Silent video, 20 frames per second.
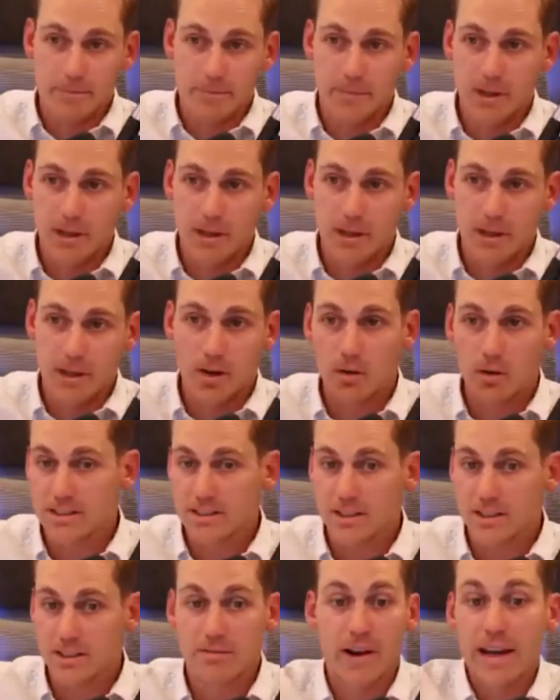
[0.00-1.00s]
you know, it's
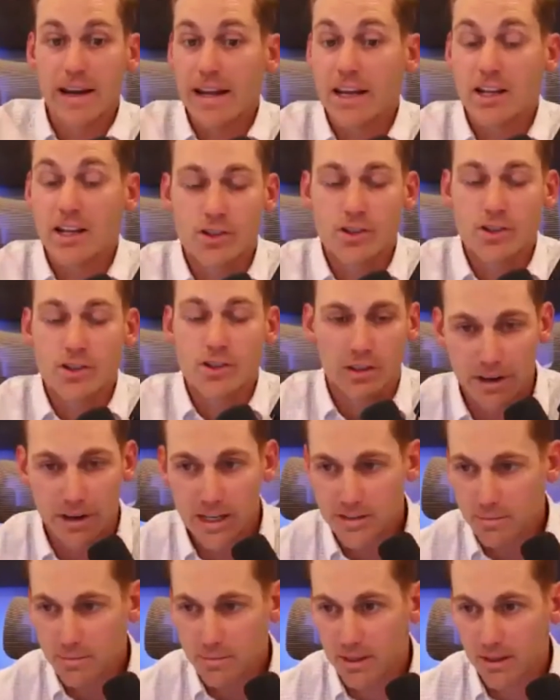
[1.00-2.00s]
a financial
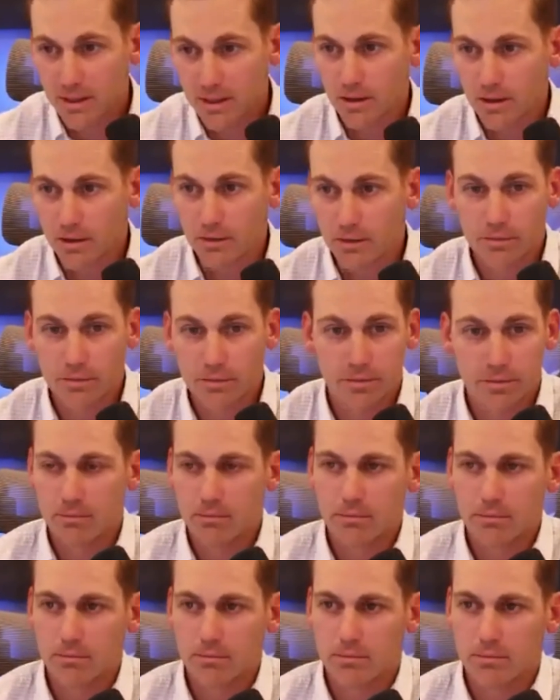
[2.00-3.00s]
investment of
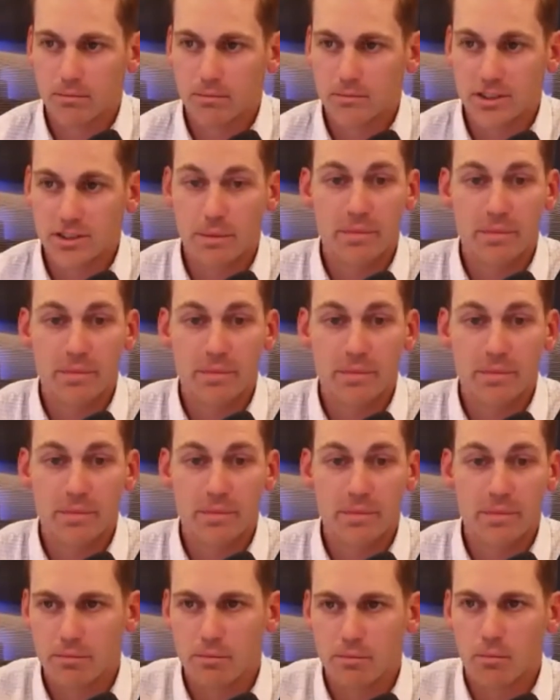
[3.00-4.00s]
something that I've
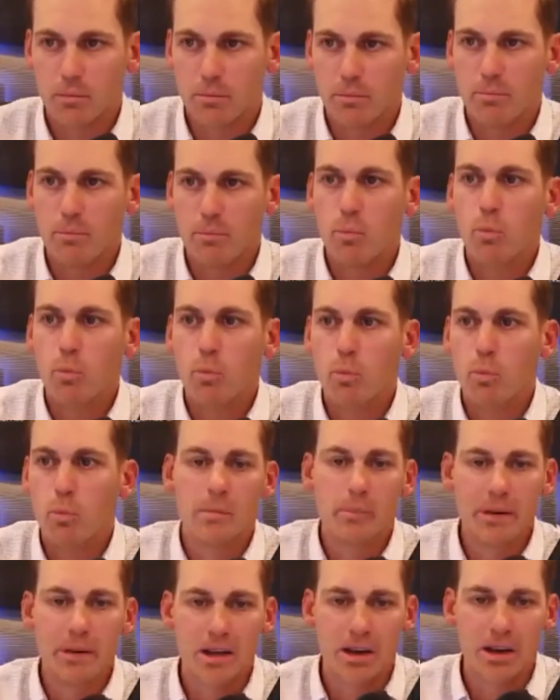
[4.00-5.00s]
well
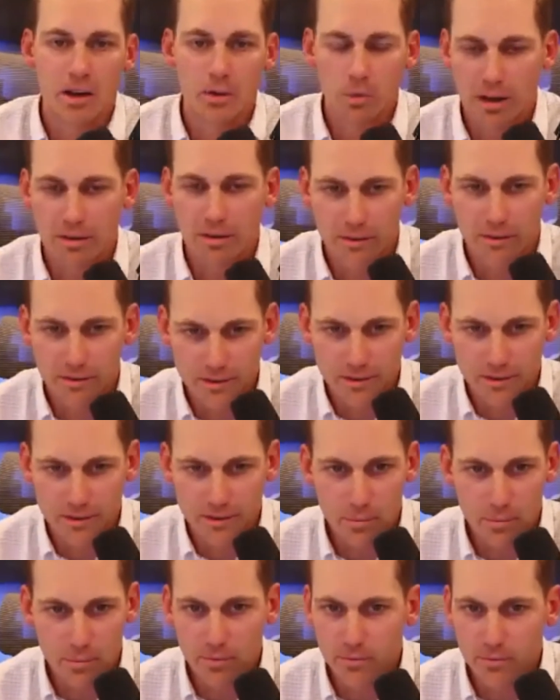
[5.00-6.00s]
beyond what I've ever spent
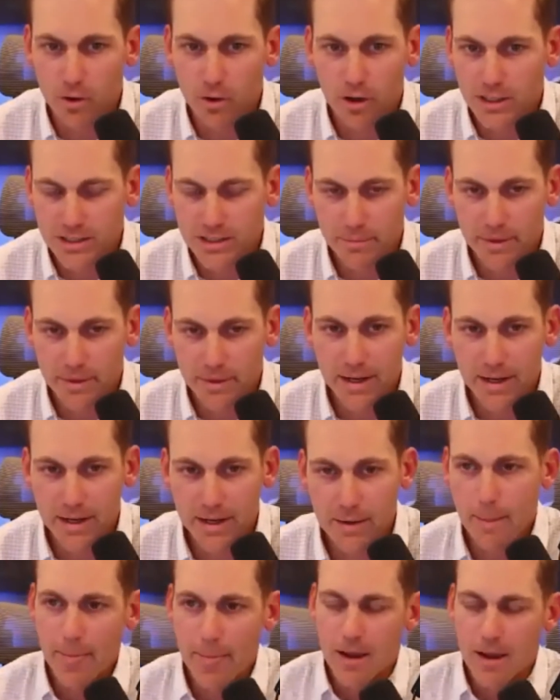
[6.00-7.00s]
before on something,
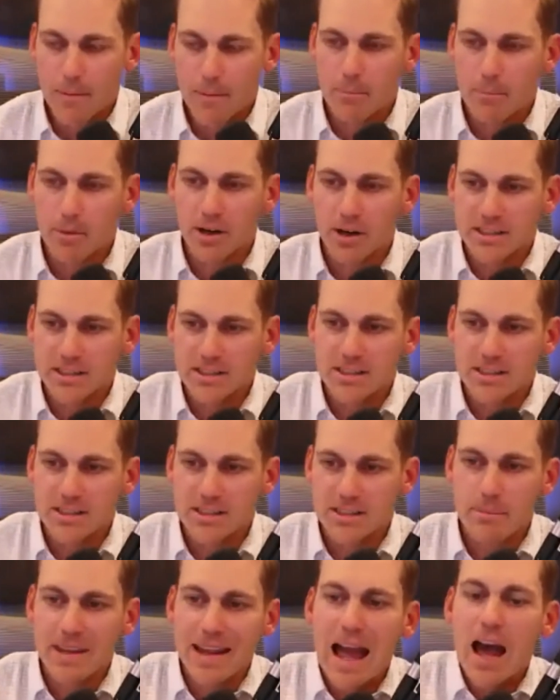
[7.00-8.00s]
but it's
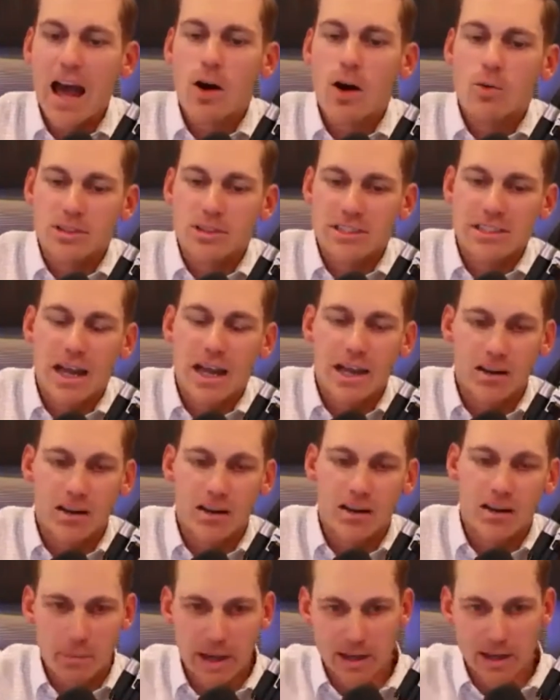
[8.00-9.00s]
something outside of
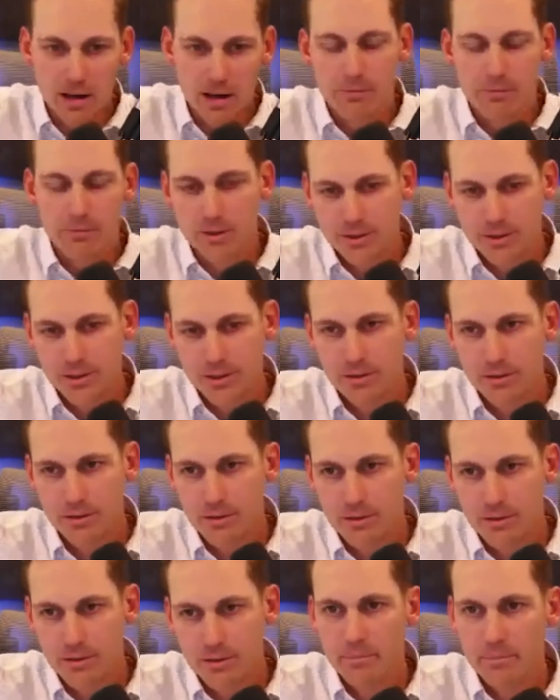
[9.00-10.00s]
my comfort zone
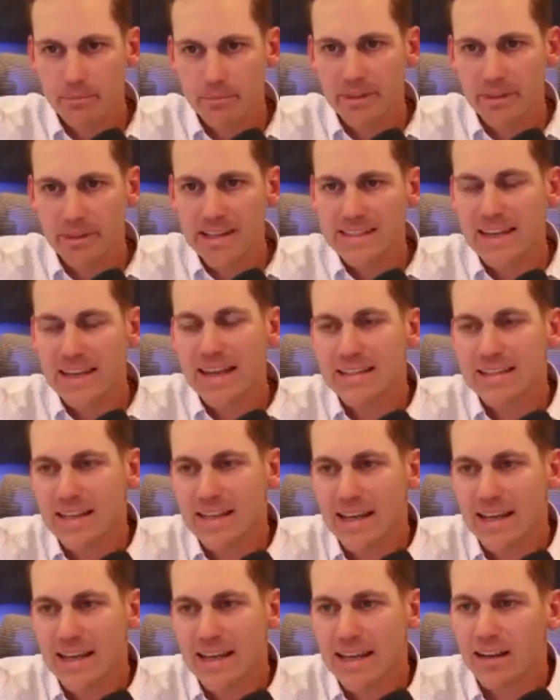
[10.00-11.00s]
that is
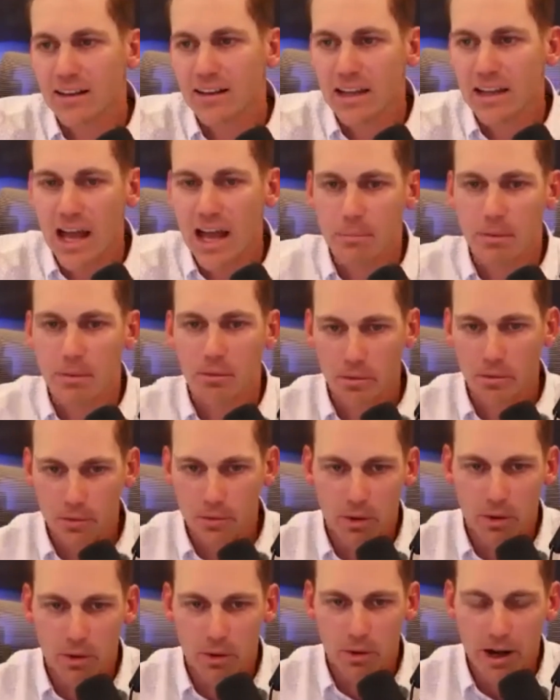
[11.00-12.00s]
in alignment with
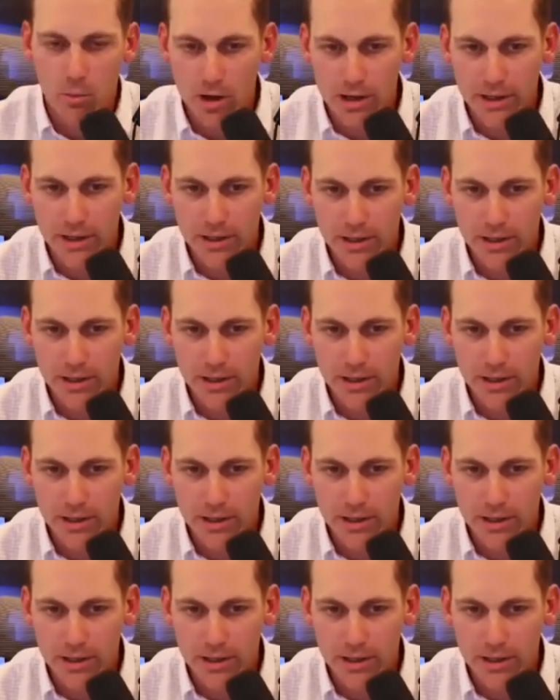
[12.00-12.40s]
what I want.